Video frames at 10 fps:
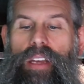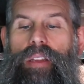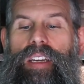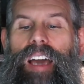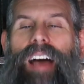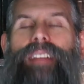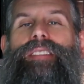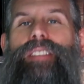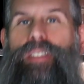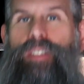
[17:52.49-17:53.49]
the
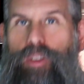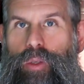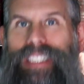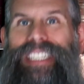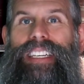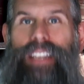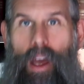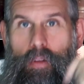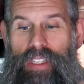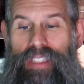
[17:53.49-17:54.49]
continuity
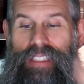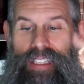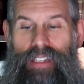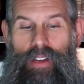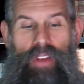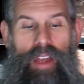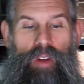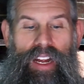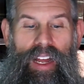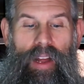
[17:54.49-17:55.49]
of the seed of
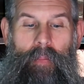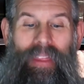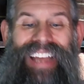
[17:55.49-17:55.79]
Abraham